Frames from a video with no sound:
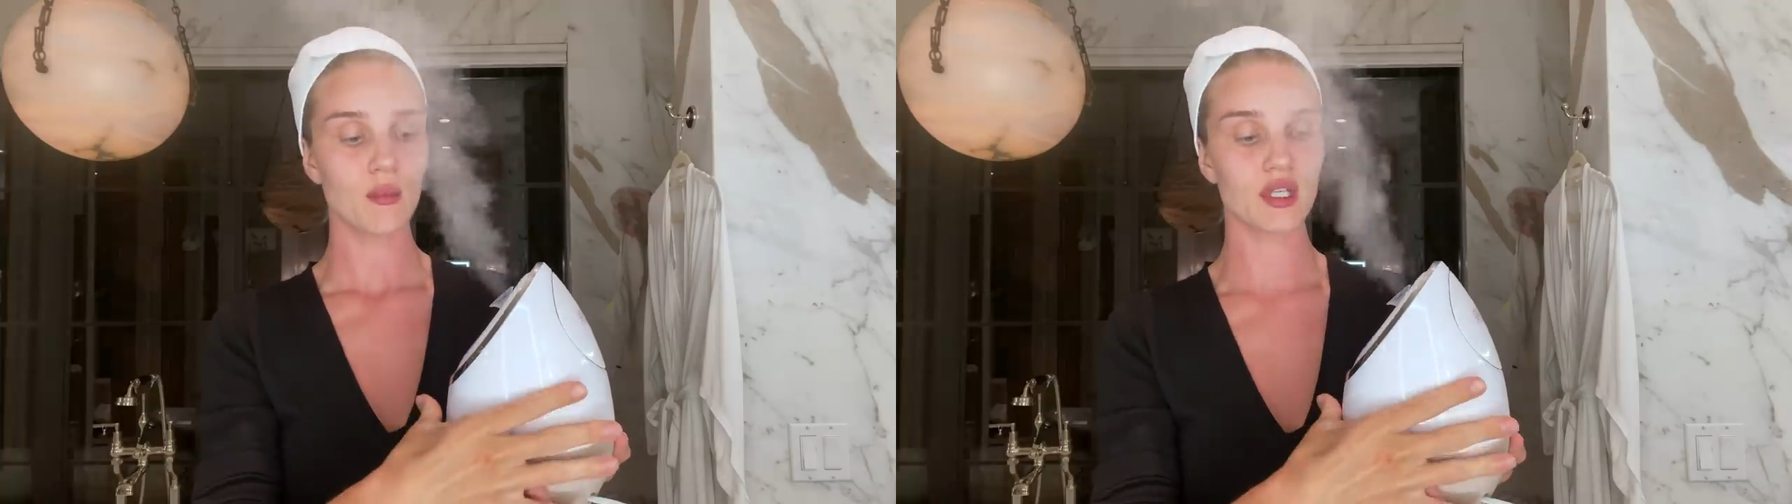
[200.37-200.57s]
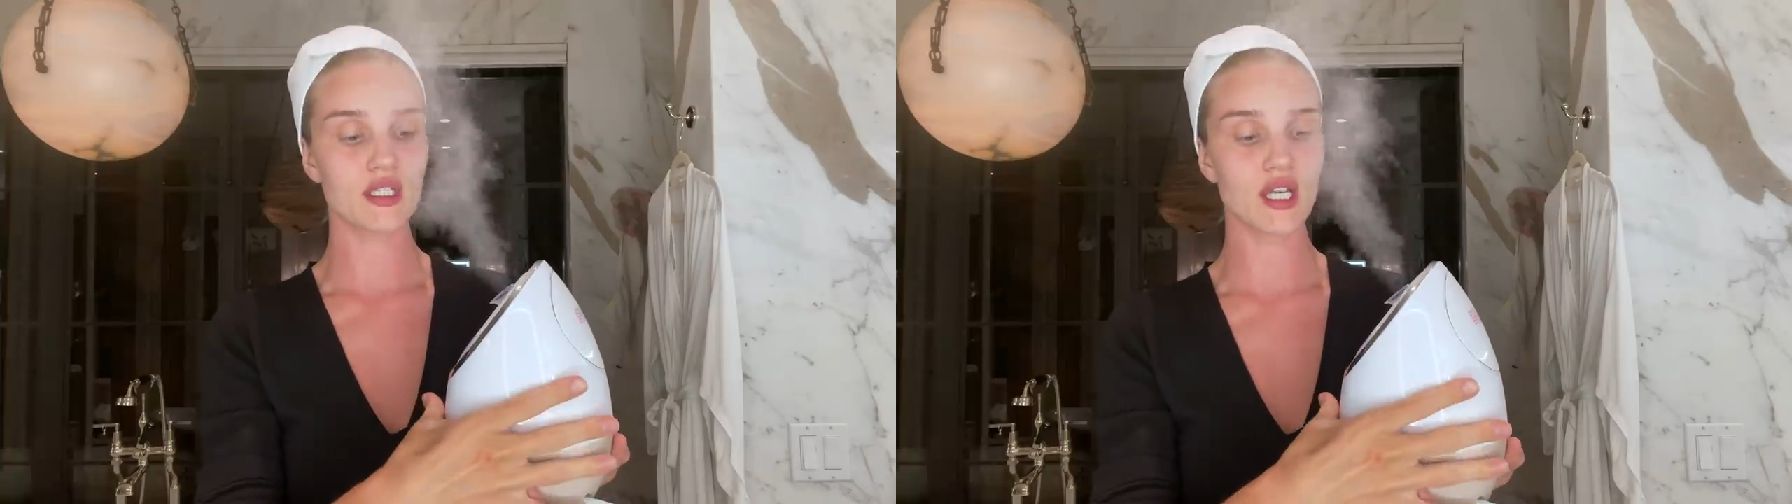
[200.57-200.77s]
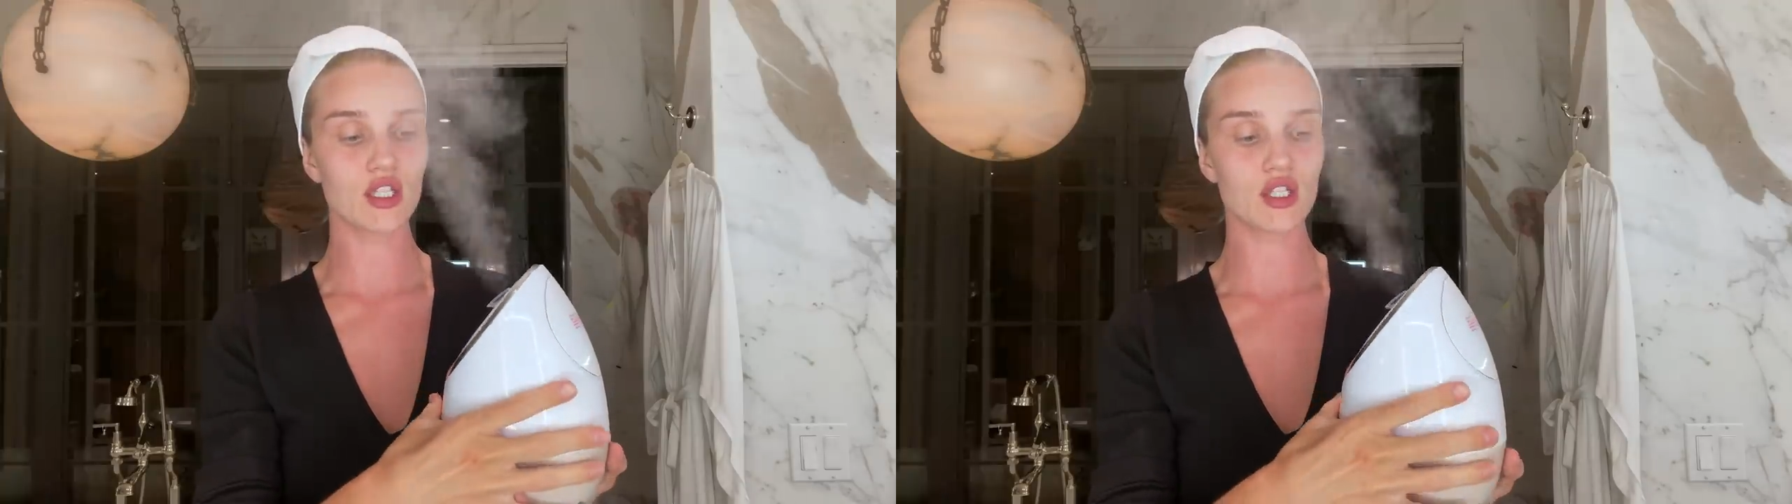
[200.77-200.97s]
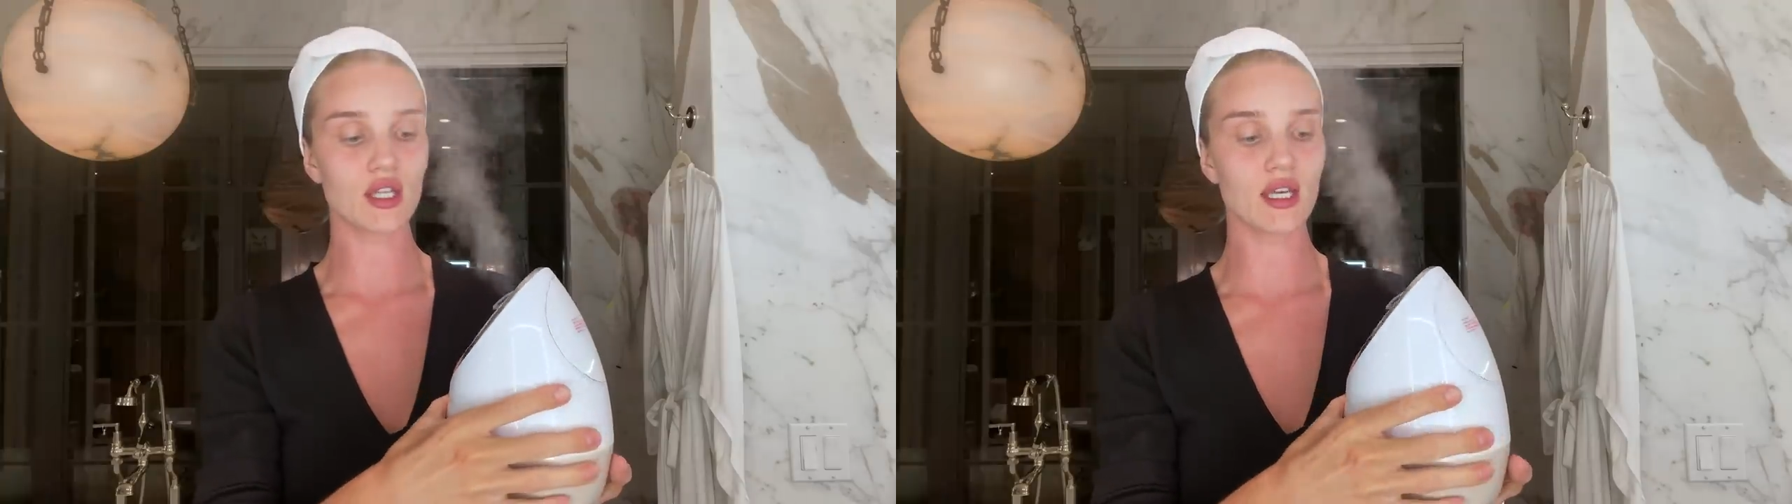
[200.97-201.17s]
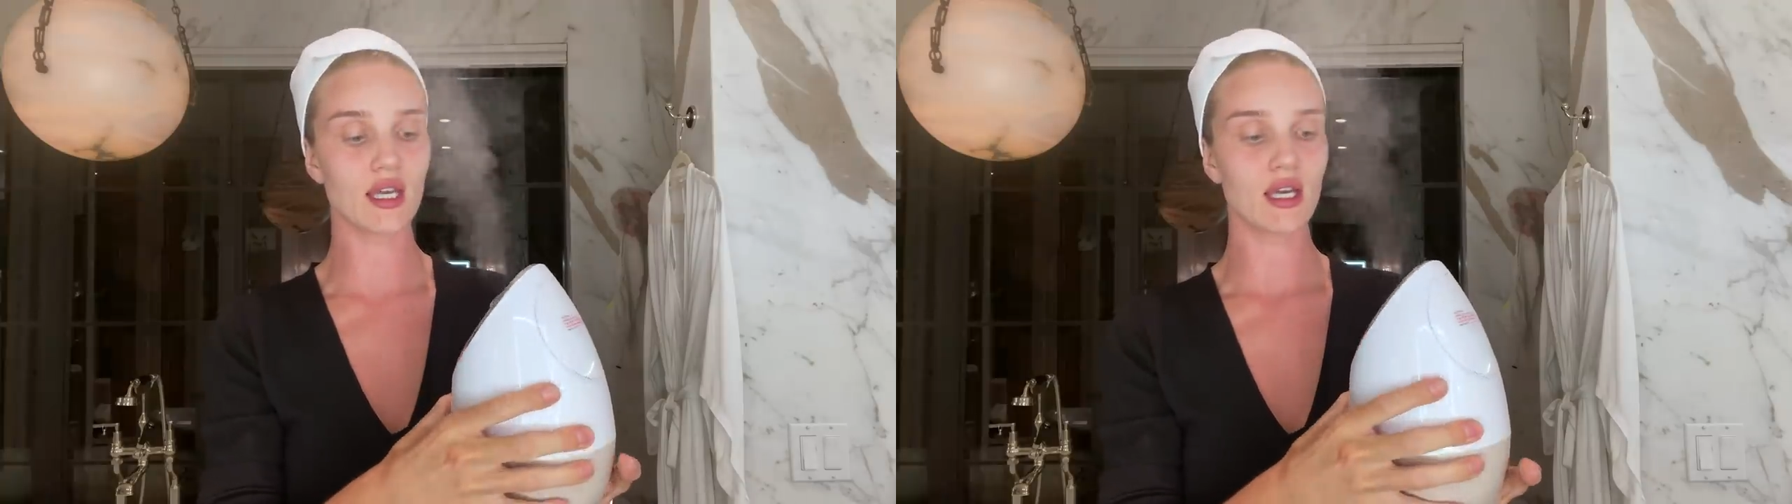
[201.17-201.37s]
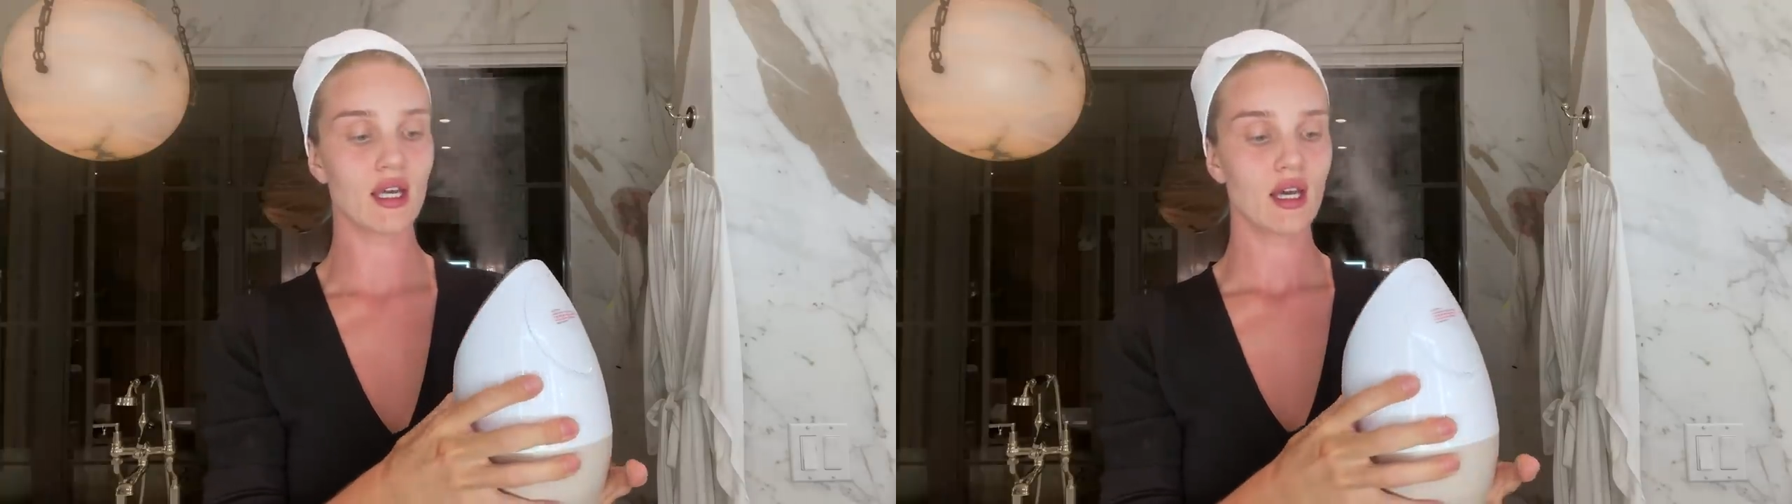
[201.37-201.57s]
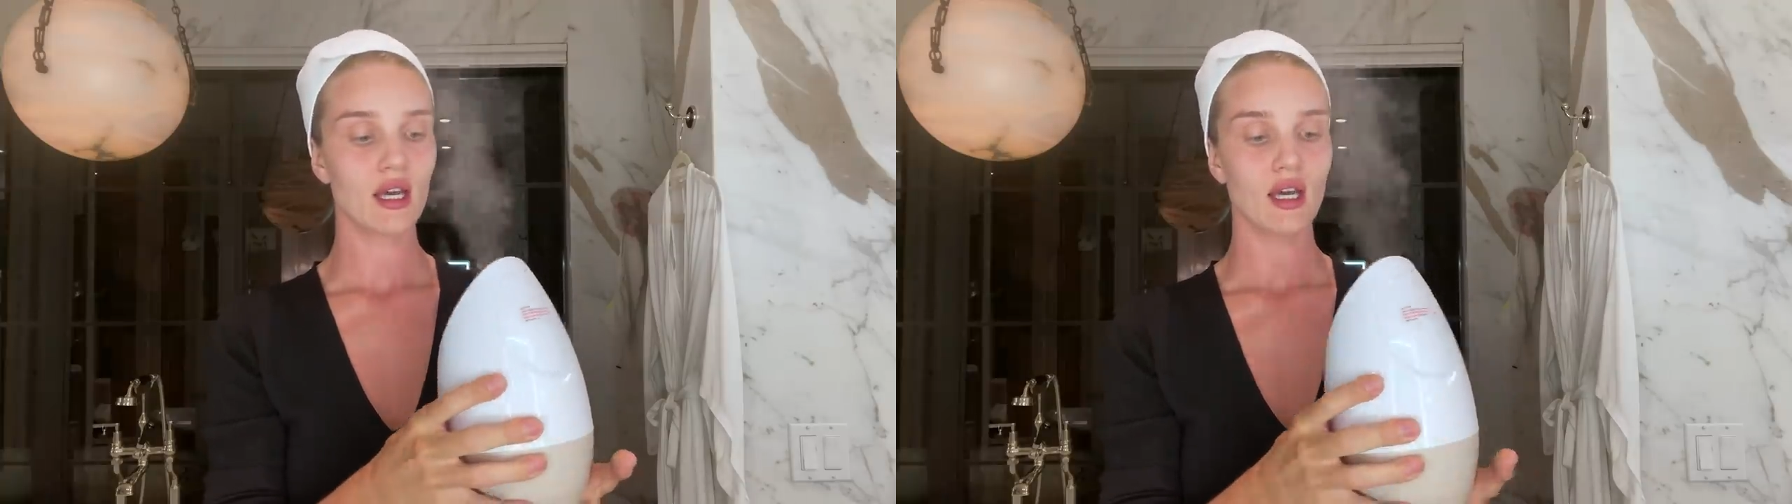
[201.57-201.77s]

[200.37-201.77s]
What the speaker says: But essentially,